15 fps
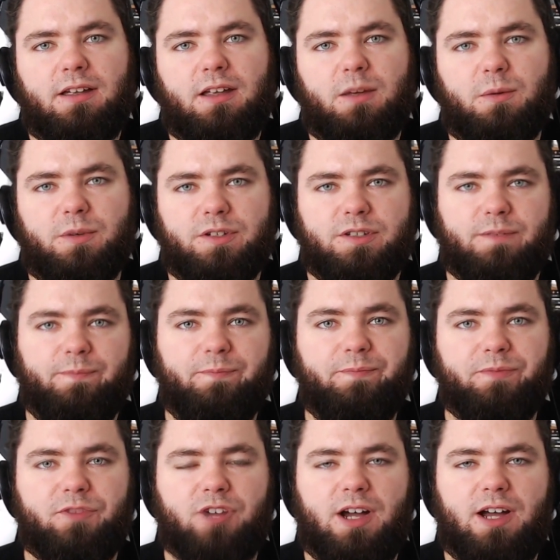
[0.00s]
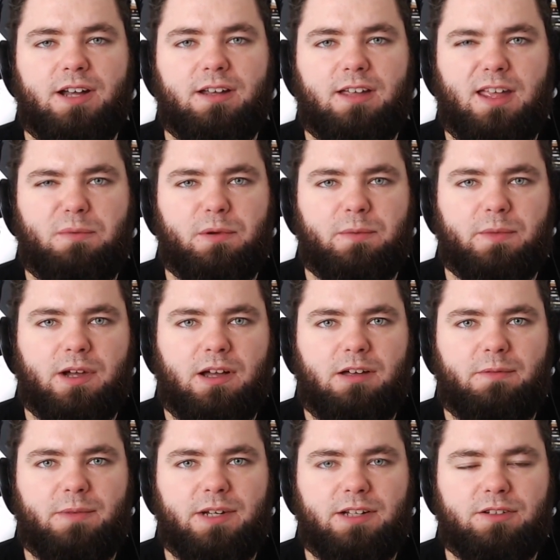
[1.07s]
He was trying to keep him
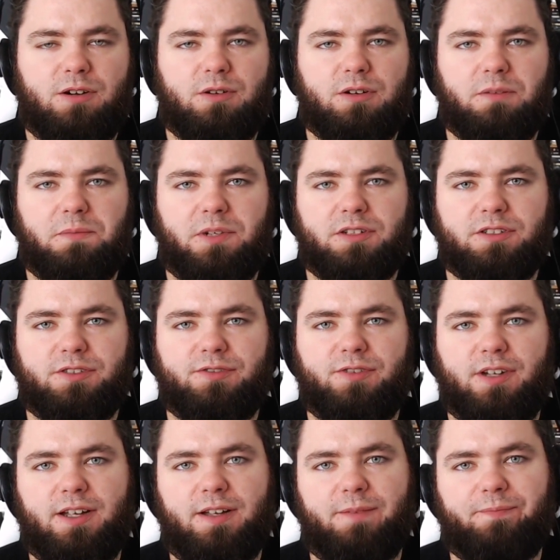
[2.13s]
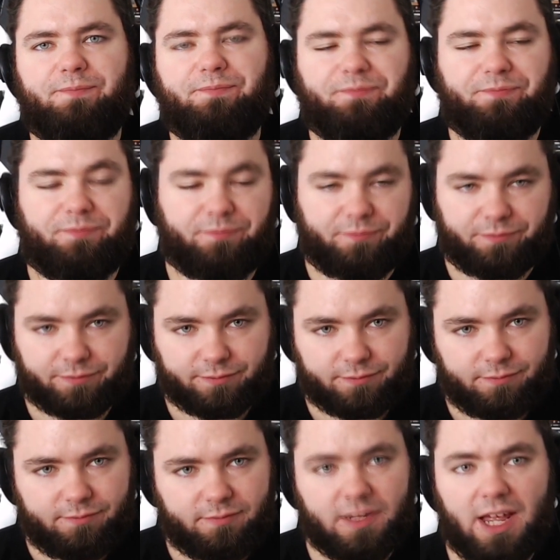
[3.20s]
calm and he told him not to fight.
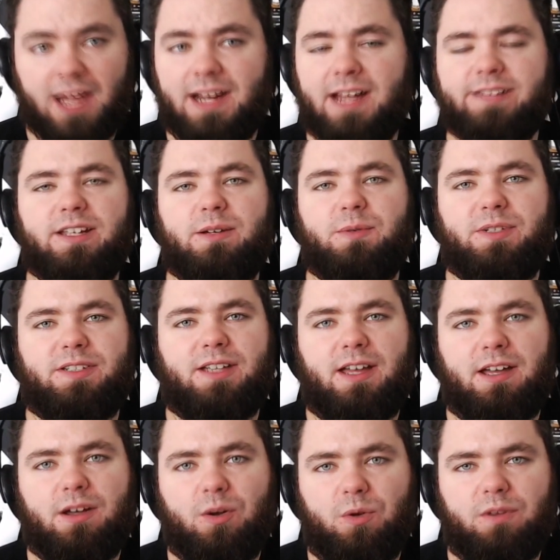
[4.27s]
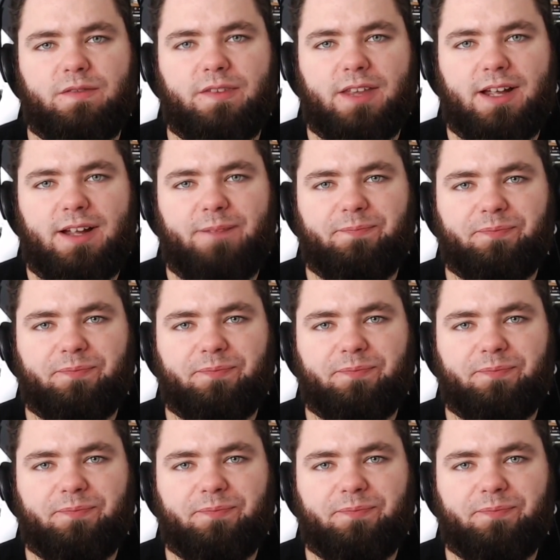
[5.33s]
And as he was saying all of that,